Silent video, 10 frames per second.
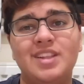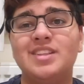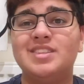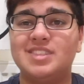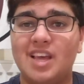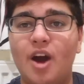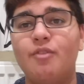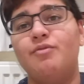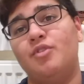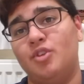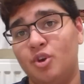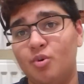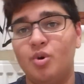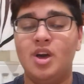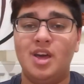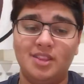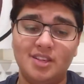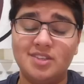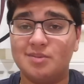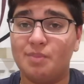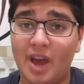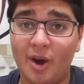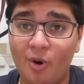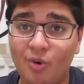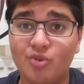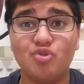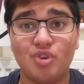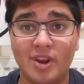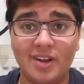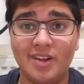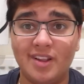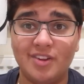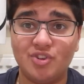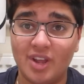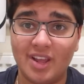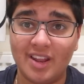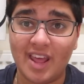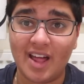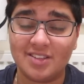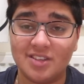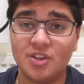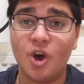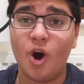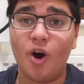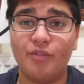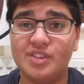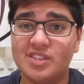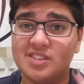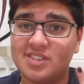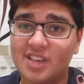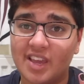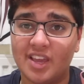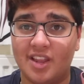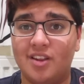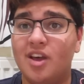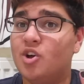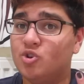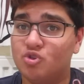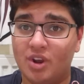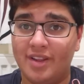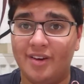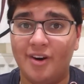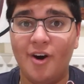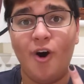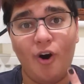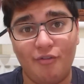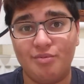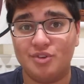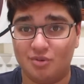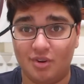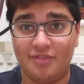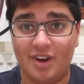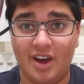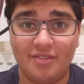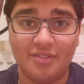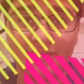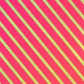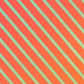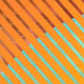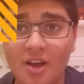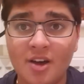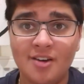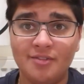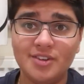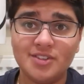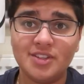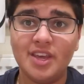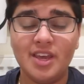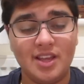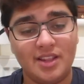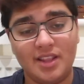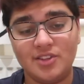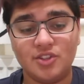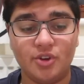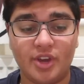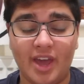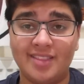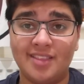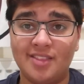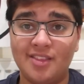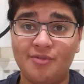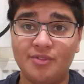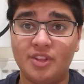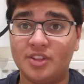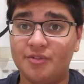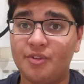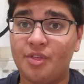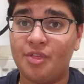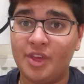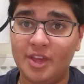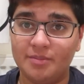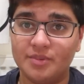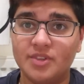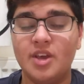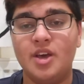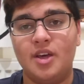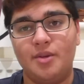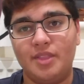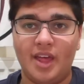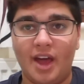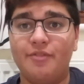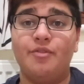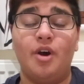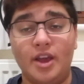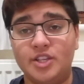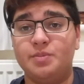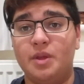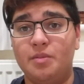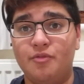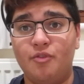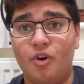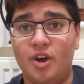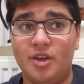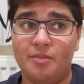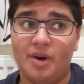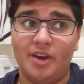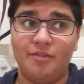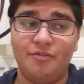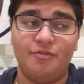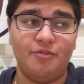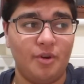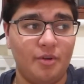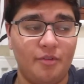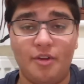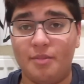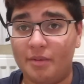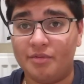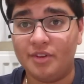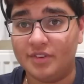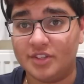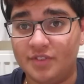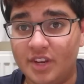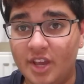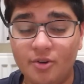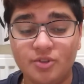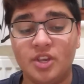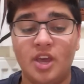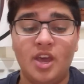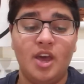it down for you. This is my own trailer analysis of the second trailer of Persona 5. Firstly, let us look at the different themes that I've explained before in my previous videos.